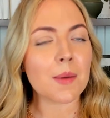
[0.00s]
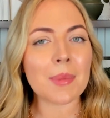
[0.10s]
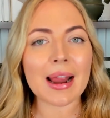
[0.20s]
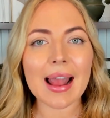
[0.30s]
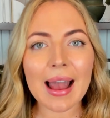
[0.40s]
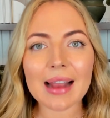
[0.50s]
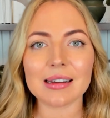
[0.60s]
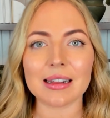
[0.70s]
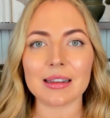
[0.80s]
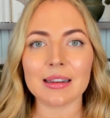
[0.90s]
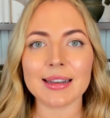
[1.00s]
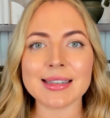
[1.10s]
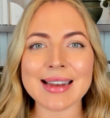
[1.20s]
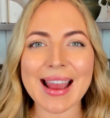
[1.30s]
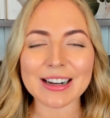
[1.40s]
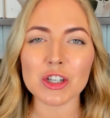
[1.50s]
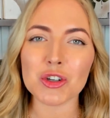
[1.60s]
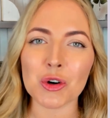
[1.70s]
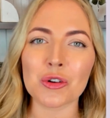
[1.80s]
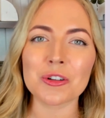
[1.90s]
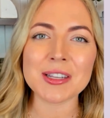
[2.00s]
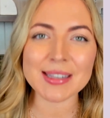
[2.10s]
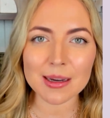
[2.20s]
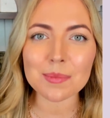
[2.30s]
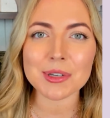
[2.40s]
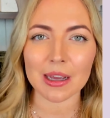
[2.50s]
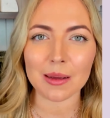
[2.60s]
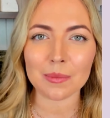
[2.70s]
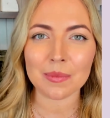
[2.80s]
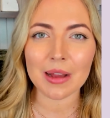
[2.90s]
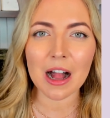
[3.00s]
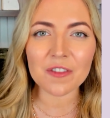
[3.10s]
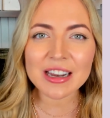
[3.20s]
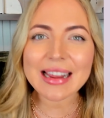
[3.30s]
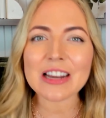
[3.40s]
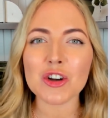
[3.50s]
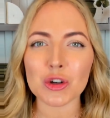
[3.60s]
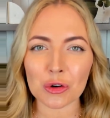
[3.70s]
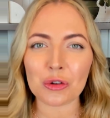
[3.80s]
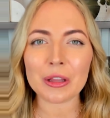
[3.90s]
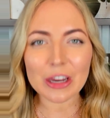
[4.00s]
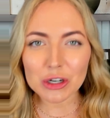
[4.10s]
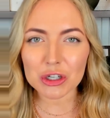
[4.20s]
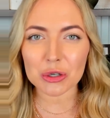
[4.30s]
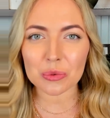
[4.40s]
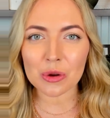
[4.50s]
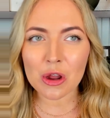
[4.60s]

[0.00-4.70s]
my acne is an external symptom of an internal issue.